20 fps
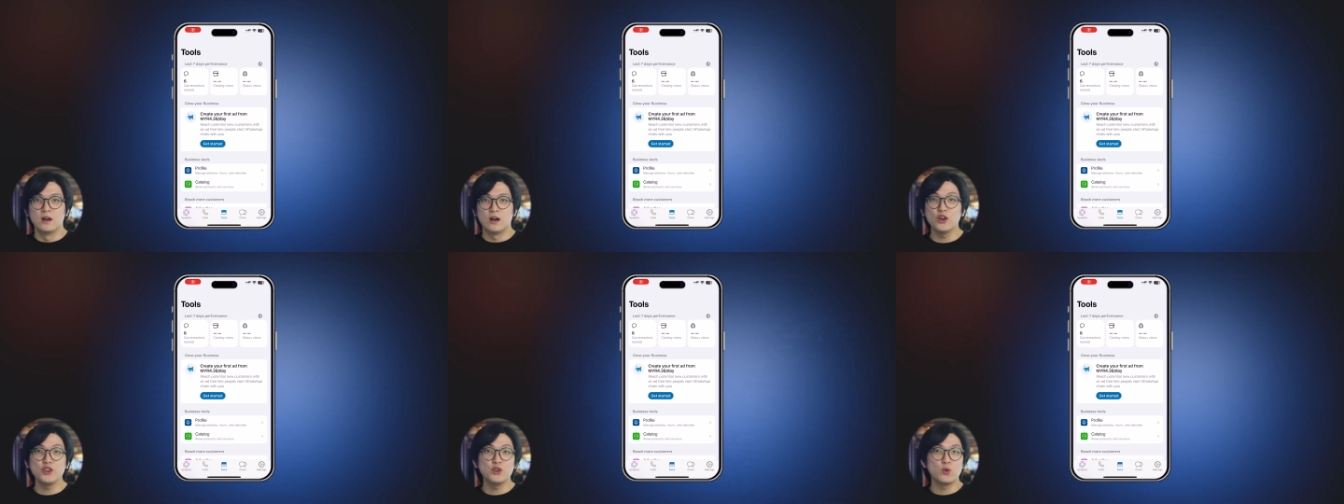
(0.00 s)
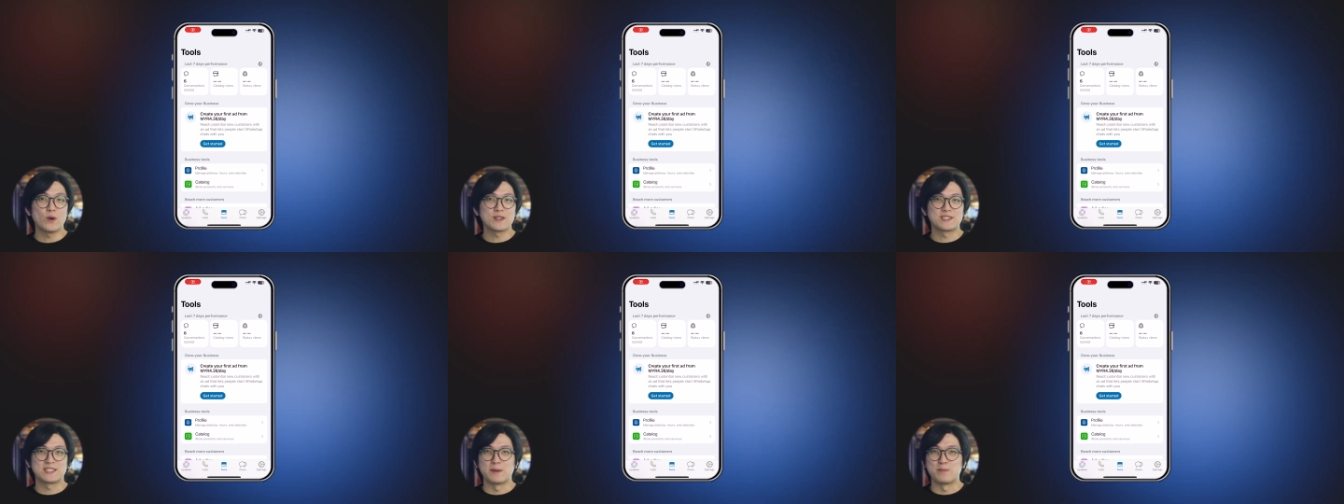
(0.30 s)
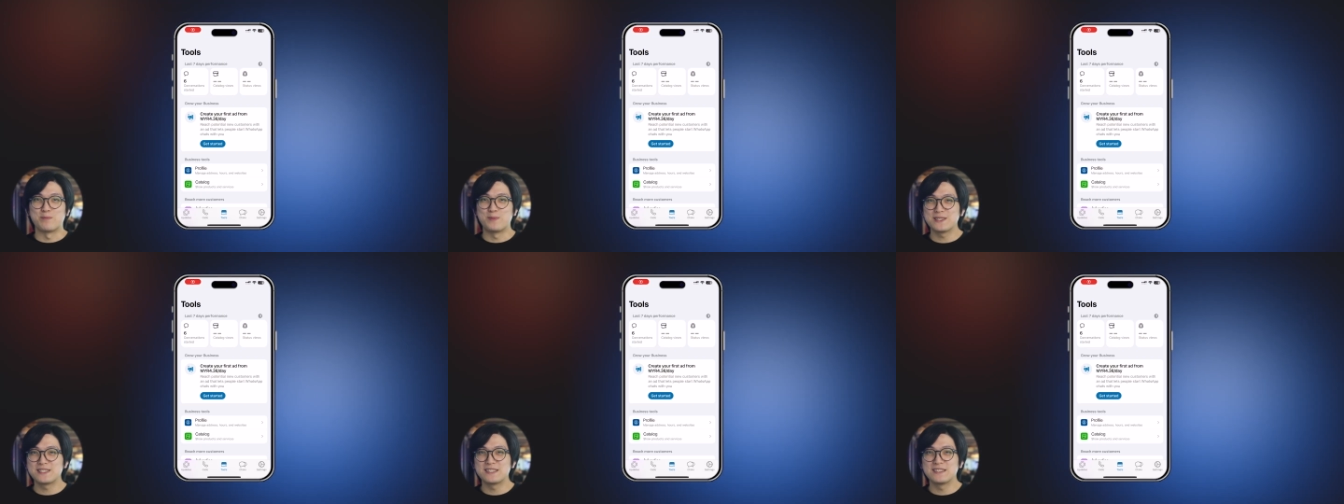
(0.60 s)
On the
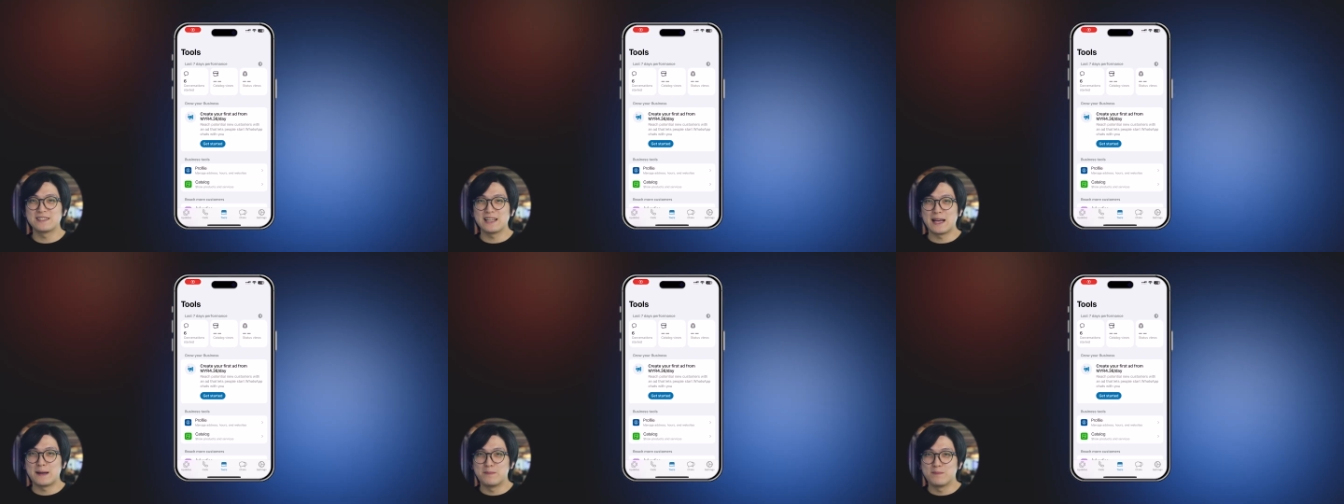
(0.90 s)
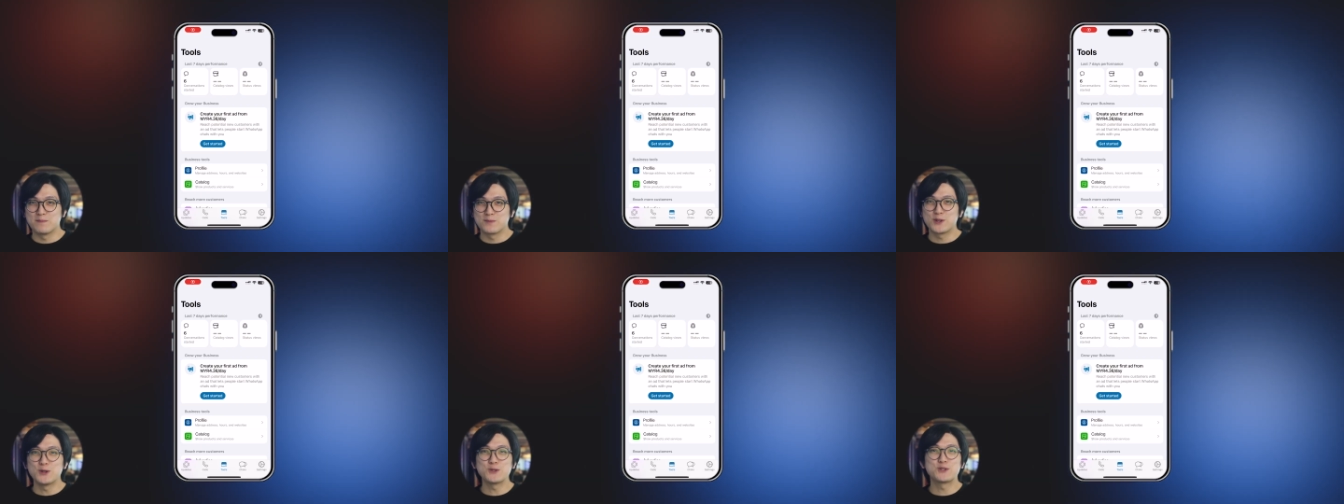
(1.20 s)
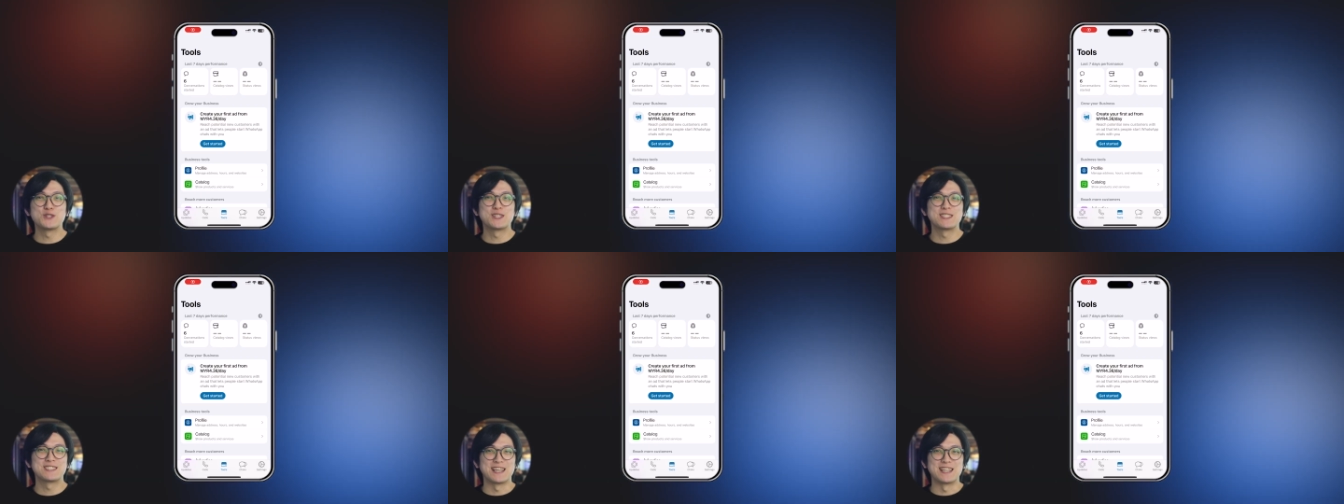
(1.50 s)
WhatsApp Business App, go
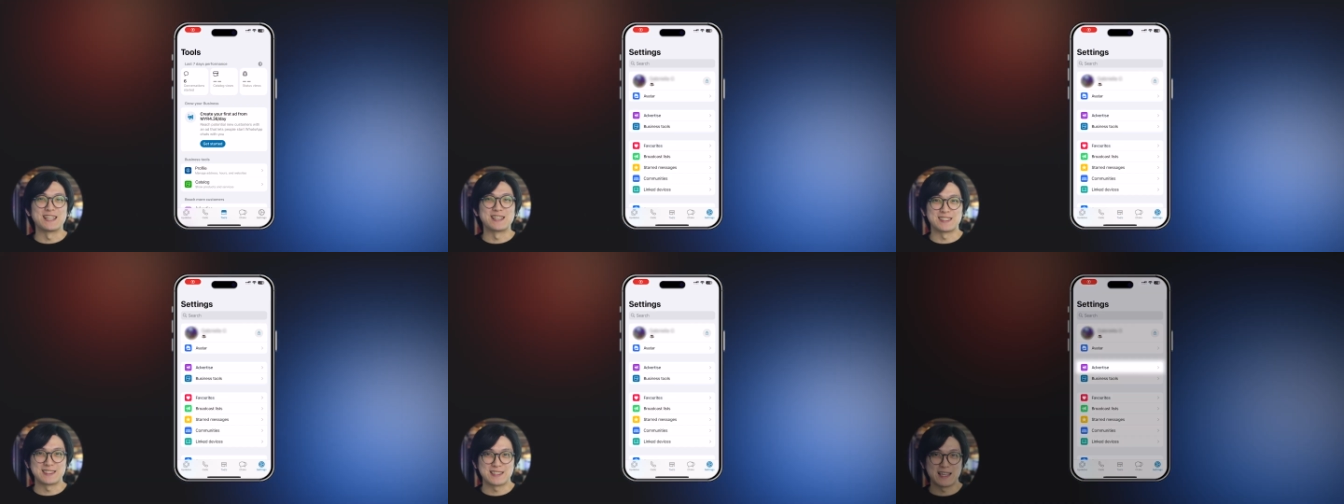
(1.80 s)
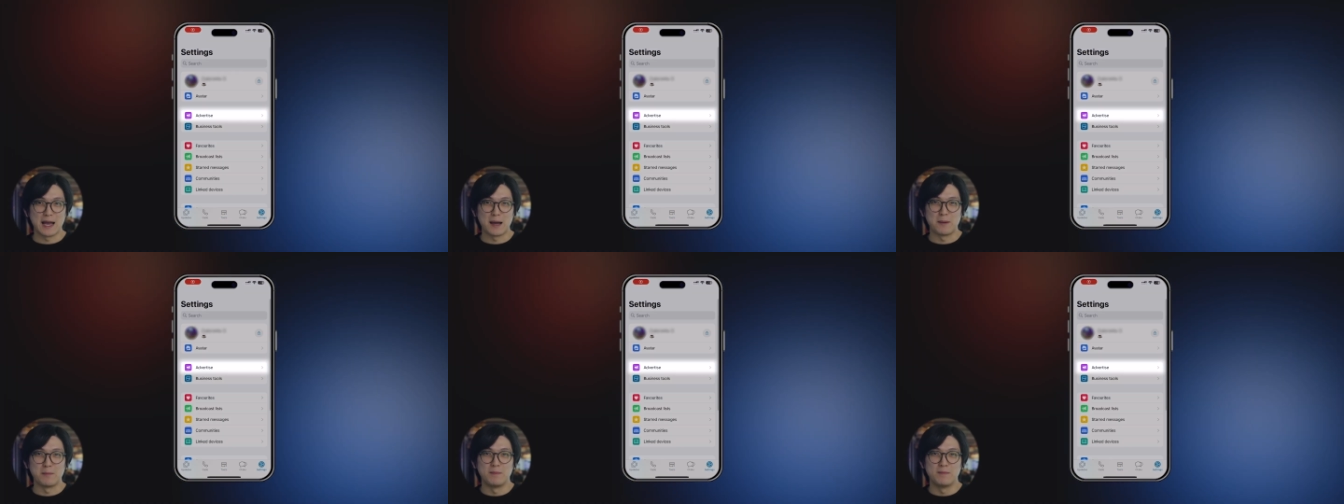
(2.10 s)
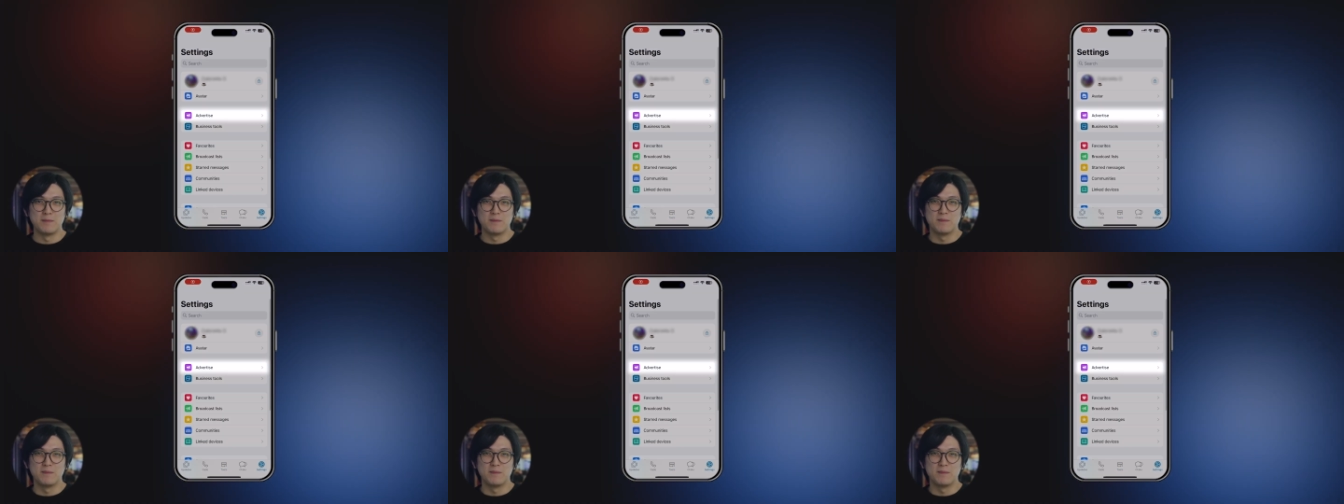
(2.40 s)
to the Settings tab